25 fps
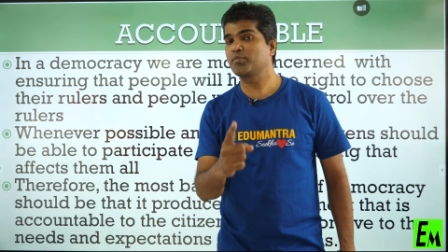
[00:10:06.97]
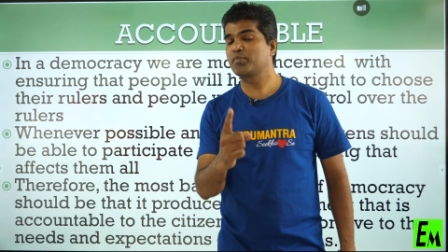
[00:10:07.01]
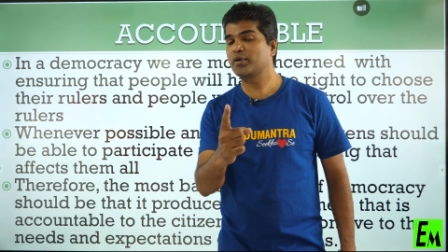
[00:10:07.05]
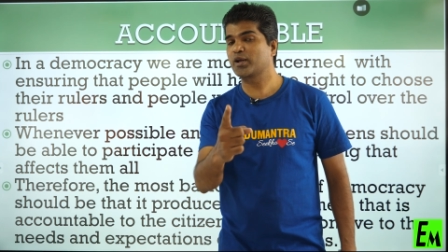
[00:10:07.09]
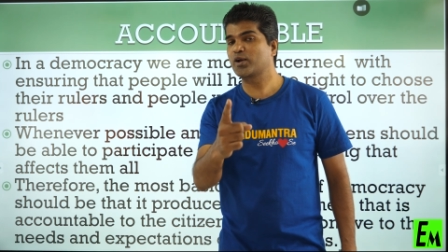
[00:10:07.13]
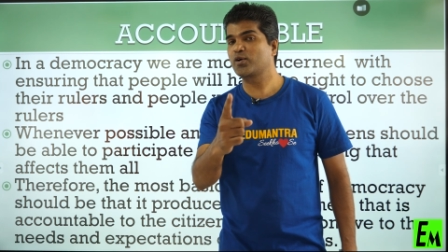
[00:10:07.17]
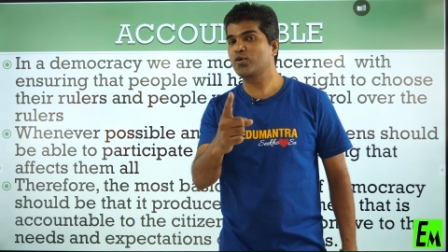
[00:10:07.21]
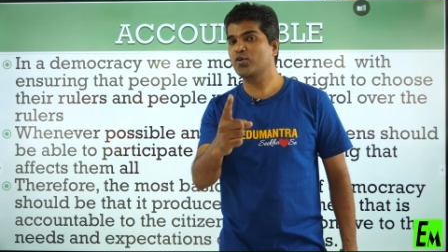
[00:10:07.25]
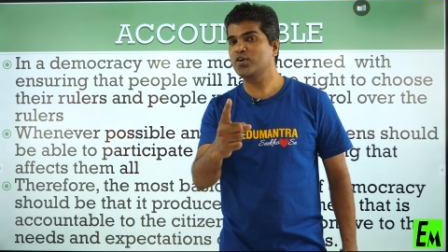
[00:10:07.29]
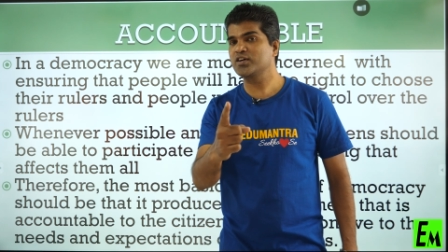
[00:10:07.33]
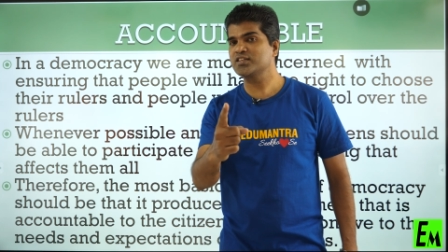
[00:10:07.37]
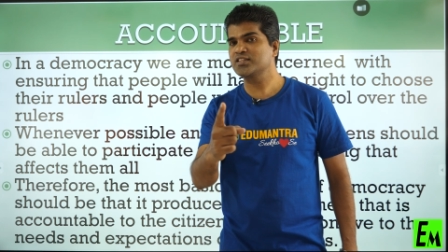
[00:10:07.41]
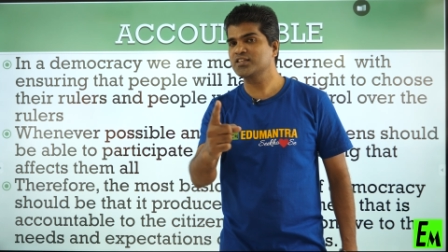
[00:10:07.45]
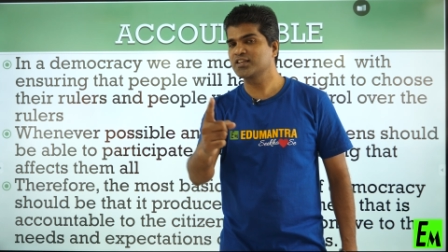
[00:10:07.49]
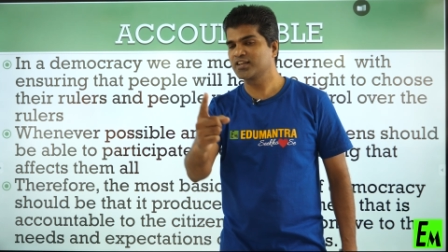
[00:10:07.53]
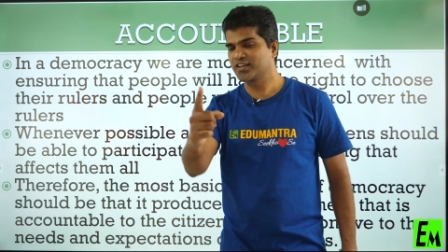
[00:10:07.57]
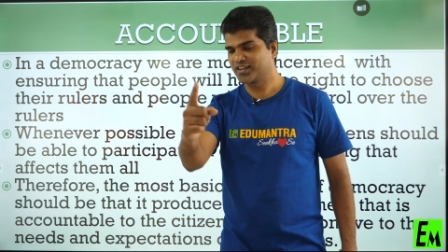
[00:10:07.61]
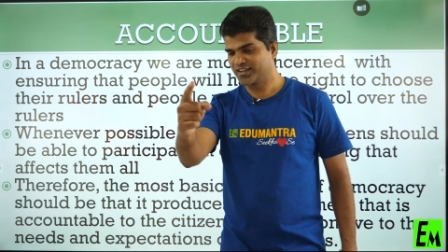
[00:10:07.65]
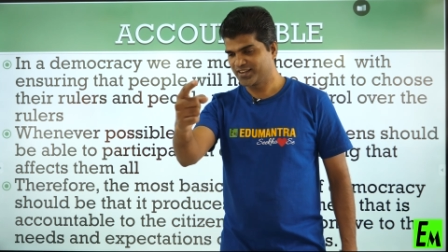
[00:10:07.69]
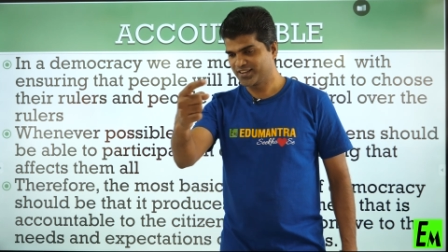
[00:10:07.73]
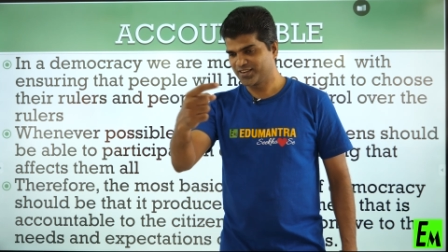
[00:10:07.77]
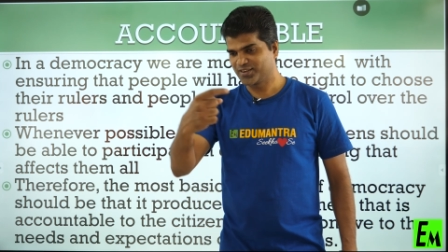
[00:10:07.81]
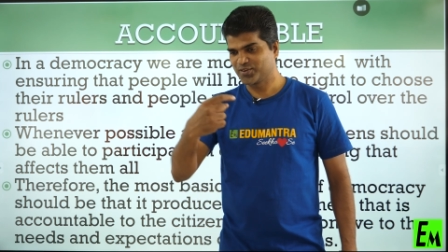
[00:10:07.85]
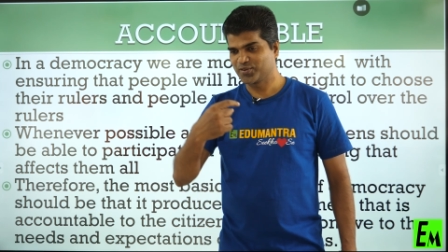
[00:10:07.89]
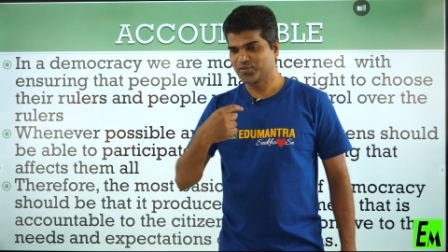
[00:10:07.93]
Because
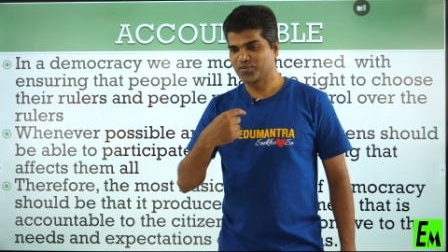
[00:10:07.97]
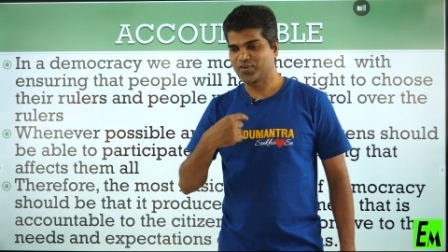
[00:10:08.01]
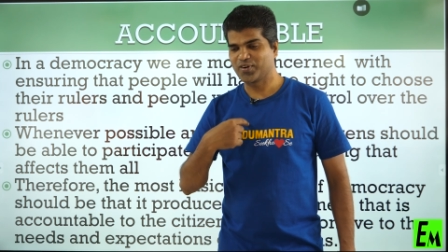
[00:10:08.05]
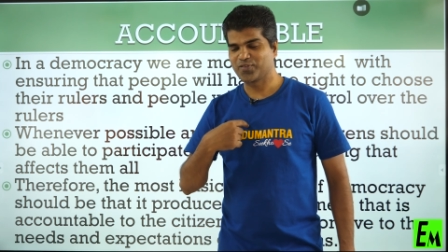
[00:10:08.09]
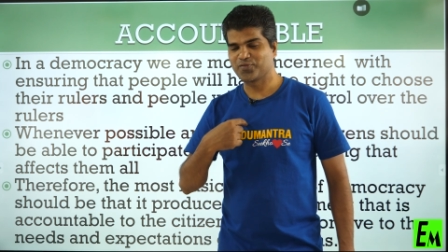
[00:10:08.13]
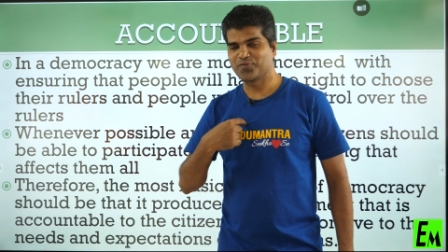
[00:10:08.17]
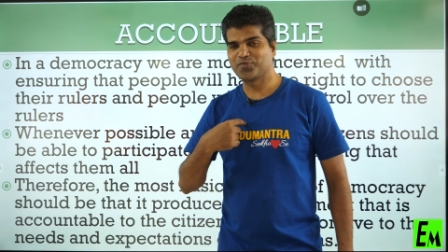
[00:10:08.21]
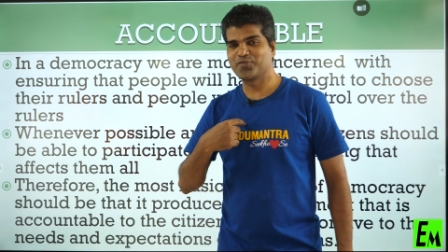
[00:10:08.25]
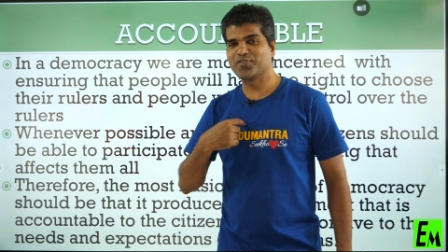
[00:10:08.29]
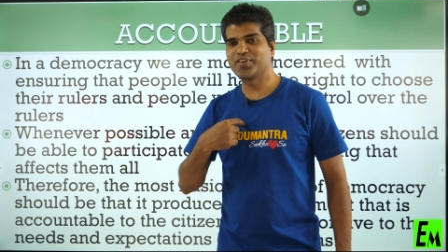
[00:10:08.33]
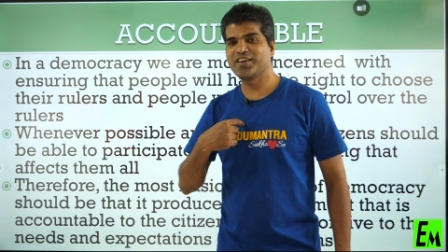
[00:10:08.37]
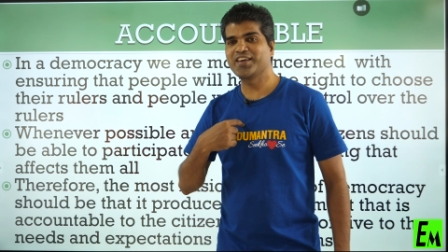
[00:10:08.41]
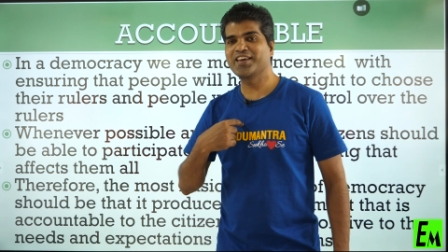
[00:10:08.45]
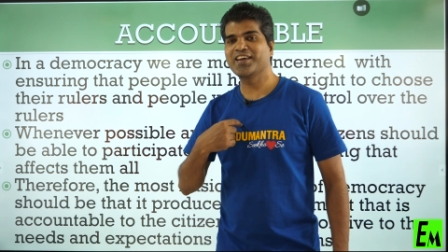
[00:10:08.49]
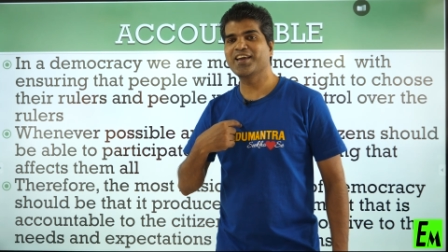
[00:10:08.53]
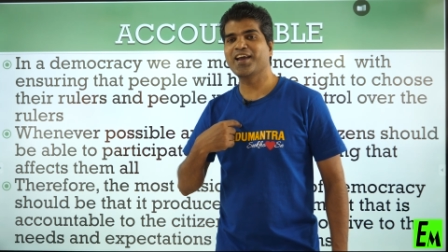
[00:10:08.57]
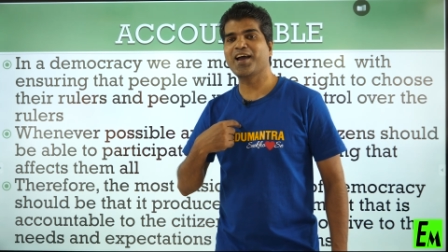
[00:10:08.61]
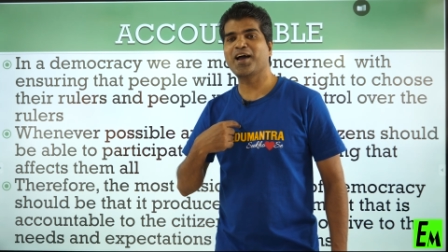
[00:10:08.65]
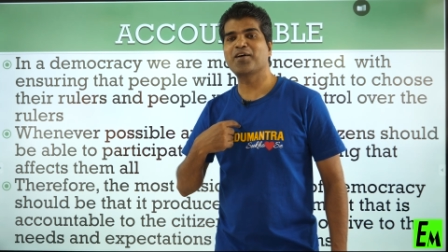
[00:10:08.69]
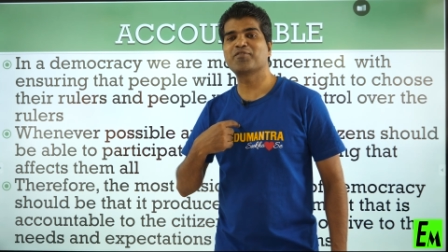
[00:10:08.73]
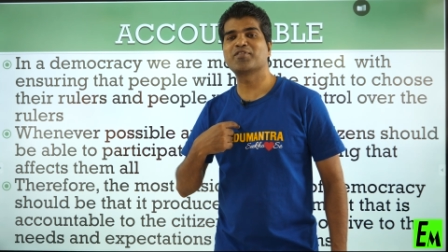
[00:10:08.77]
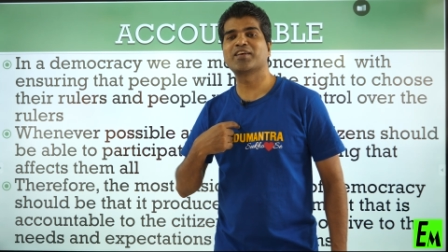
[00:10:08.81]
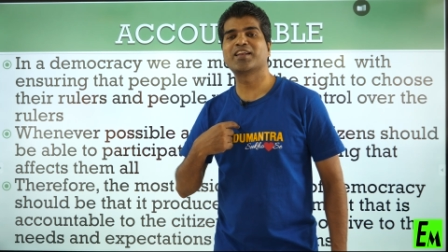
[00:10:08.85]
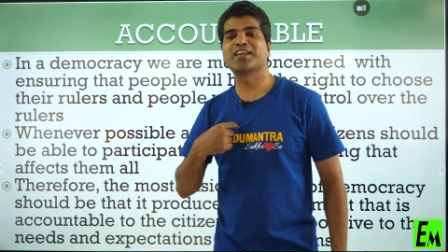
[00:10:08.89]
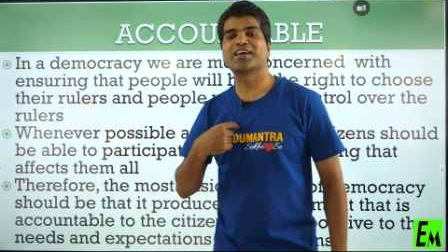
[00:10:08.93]
we
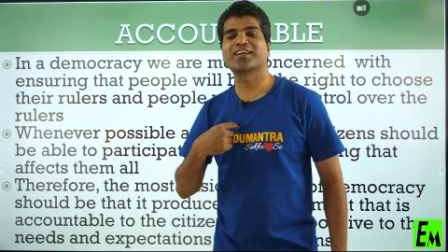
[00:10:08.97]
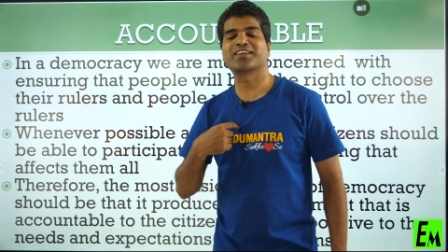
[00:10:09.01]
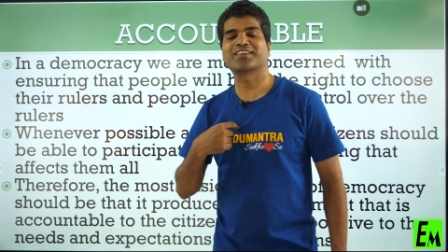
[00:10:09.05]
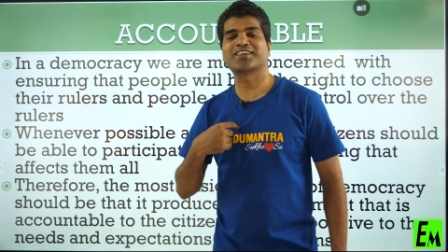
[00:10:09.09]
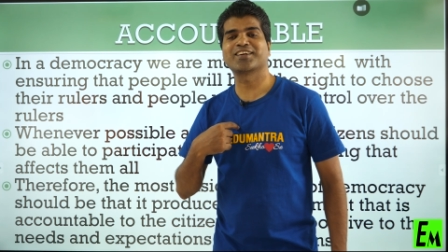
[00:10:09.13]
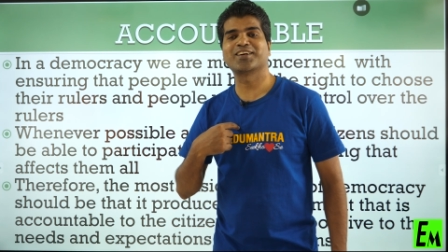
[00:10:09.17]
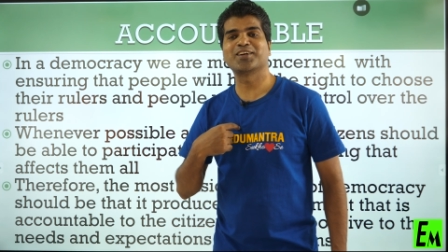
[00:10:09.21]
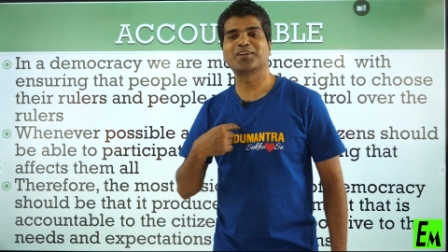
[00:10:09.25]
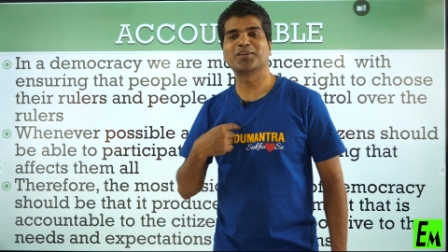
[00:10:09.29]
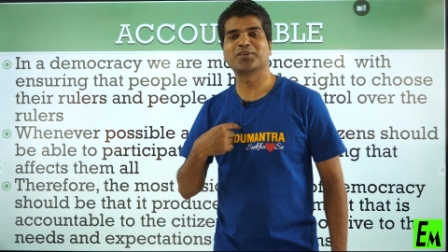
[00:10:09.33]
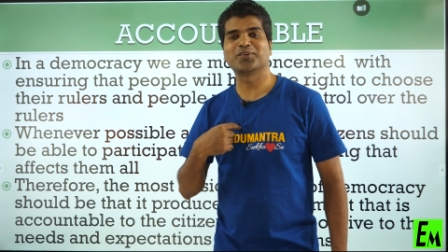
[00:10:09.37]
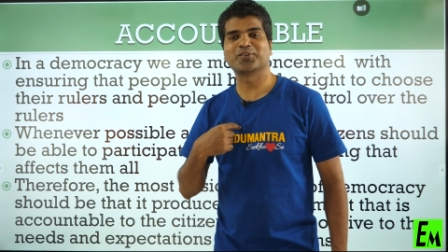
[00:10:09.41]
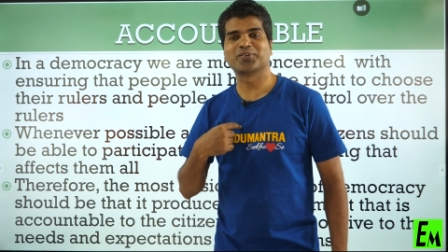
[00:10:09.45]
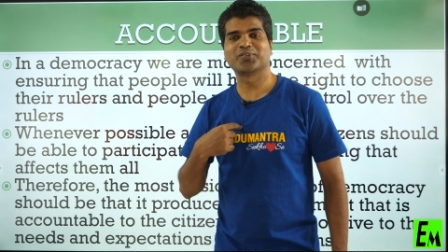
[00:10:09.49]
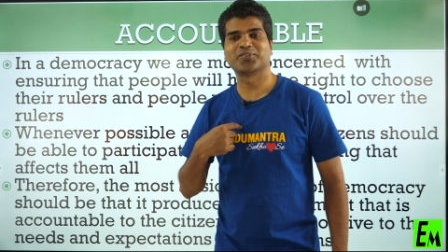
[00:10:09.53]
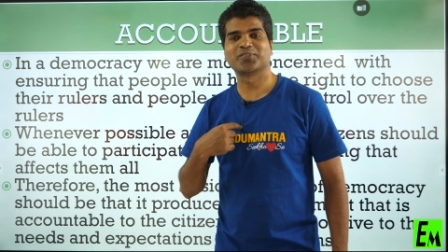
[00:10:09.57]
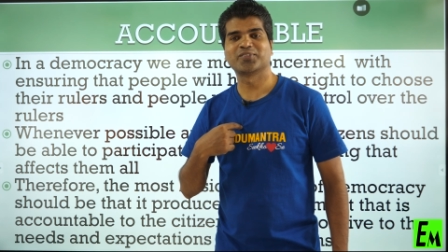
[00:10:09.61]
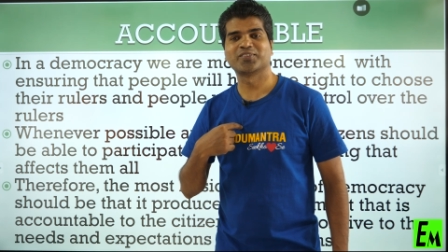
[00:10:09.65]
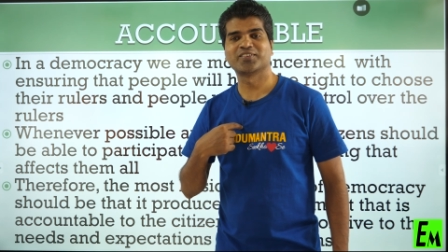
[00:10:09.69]
have elected you.